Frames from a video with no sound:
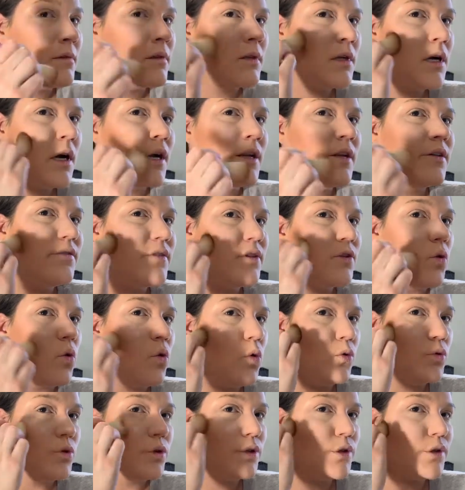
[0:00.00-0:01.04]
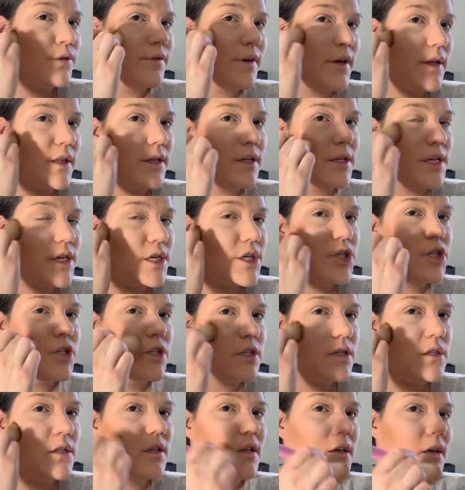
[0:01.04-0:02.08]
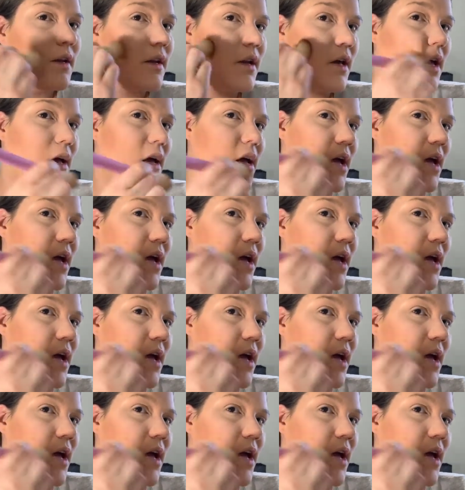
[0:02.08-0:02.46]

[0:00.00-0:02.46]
kind of an older foundation that